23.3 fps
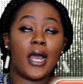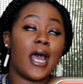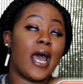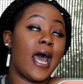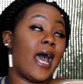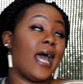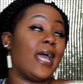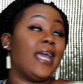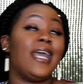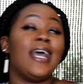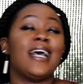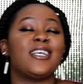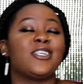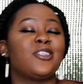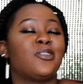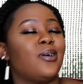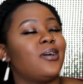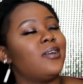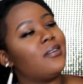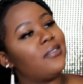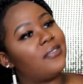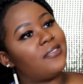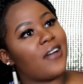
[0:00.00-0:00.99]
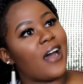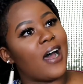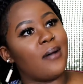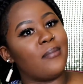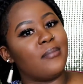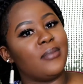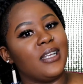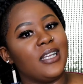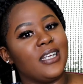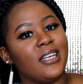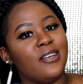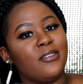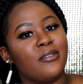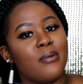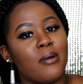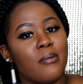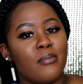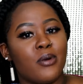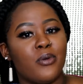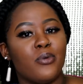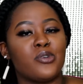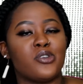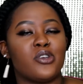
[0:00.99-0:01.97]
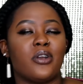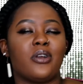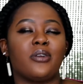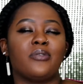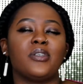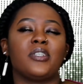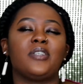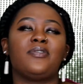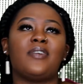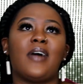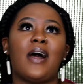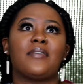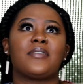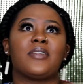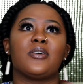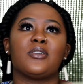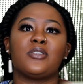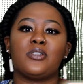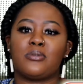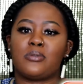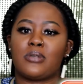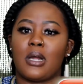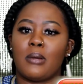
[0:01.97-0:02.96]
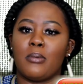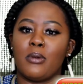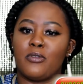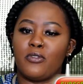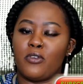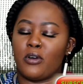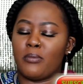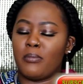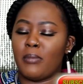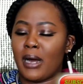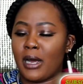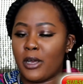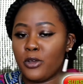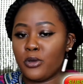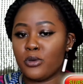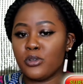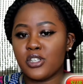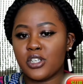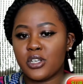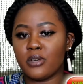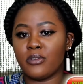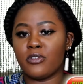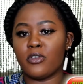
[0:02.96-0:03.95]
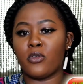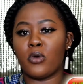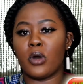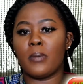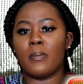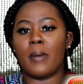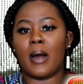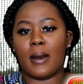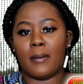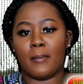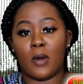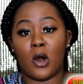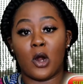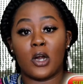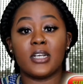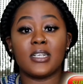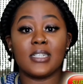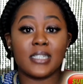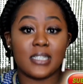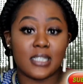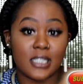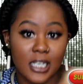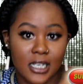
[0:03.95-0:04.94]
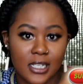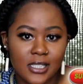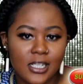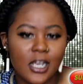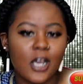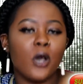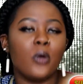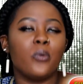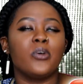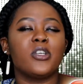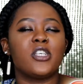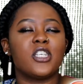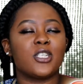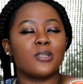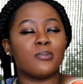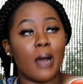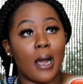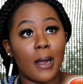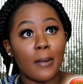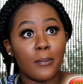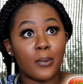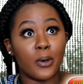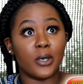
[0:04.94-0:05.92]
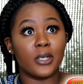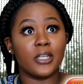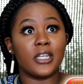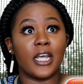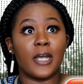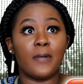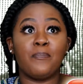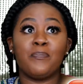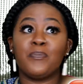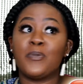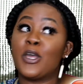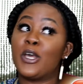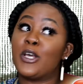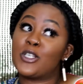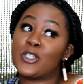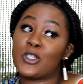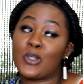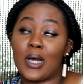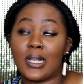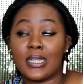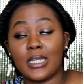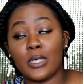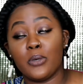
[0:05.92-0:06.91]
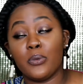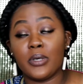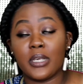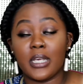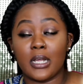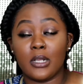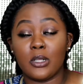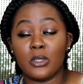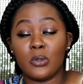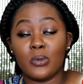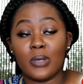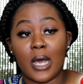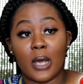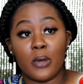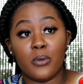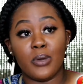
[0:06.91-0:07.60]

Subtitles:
And yes, join the family. Remember, we're trying to reach 5,000 subscribers for my huge giveaway by March 6th, which is my birthday. So I think we can do that.